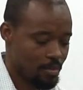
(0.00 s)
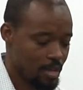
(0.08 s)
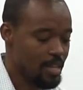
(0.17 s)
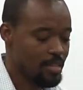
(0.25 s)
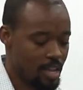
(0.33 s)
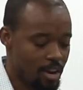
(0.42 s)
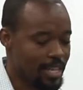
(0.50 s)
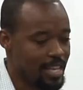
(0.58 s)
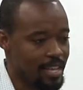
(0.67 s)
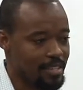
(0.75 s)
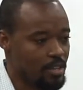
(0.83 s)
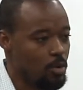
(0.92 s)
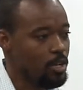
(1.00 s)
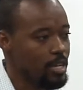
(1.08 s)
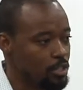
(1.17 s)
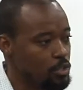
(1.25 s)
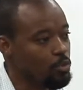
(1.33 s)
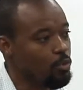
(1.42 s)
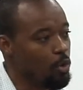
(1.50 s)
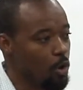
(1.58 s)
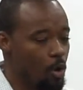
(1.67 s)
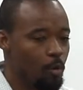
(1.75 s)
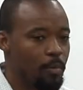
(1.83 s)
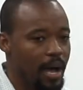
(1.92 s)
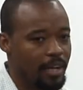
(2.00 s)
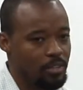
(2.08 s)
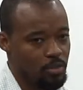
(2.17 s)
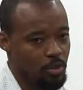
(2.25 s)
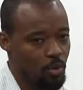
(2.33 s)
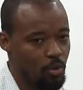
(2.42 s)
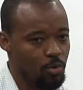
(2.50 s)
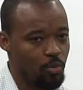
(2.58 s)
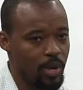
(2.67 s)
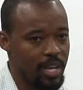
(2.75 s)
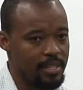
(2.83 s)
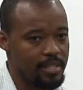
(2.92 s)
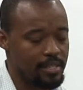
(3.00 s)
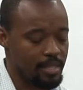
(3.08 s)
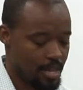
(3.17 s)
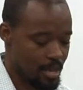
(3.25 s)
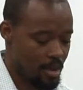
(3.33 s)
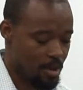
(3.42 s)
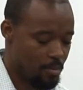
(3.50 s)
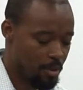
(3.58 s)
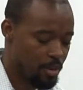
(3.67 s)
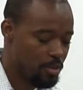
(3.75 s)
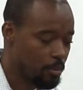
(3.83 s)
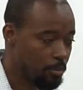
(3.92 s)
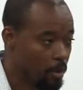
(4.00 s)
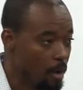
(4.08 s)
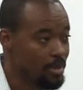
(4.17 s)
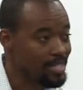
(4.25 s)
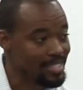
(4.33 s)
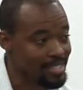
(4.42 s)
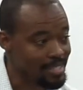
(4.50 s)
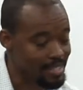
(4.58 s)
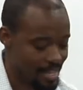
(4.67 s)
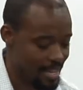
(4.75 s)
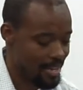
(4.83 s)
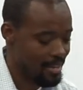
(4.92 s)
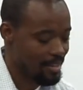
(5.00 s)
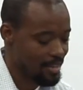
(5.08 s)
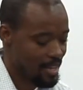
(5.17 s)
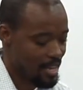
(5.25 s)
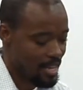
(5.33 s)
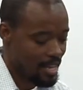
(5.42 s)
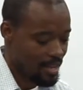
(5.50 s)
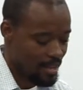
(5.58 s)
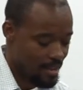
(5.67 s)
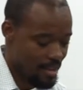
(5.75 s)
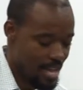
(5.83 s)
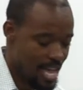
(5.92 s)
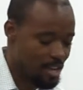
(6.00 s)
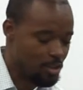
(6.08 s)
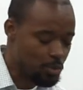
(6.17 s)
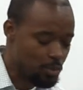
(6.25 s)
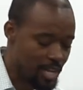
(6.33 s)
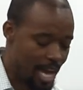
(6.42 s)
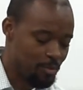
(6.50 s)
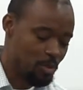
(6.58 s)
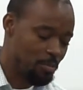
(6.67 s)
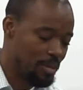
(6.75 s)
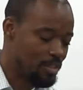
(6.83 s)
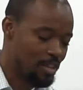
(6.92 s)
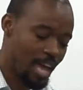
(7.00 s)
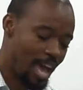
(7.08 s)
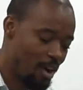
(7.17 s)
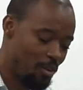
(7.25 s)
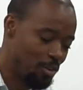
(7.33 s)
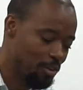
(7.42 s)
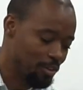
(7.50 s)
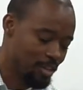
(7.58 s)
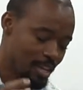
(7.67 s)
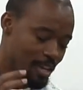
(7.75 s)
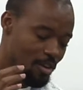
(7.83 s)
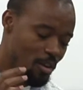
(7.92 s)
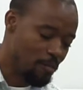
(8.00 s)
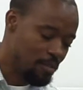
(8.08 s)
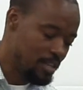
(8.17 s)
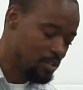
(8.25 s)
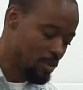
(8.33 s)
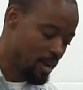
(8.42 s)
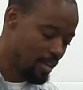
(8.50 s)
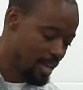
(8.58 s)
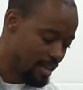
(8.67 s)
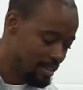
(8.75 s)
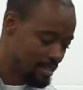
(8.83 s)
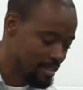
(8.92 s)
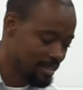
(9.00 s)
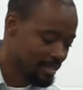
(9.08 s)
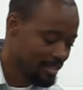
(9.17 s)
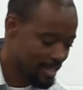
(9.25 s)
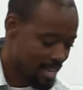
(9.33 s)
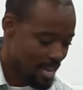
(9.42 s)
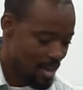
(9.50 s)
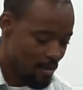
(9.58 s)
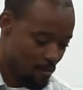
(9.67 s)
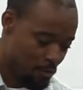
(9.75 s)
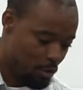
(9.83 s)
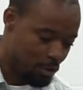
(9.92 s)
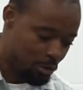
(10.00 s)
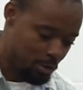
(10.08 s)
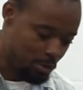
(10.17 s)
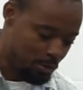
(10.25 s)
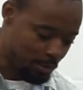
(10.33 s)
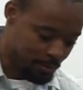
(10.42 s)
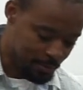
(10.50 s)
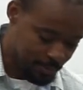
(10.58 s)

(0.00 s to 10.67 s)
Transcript: in their case, they wanted to go back to the old ways, but the promise still stands and do not repeat the error of the Israelites. Verse 2.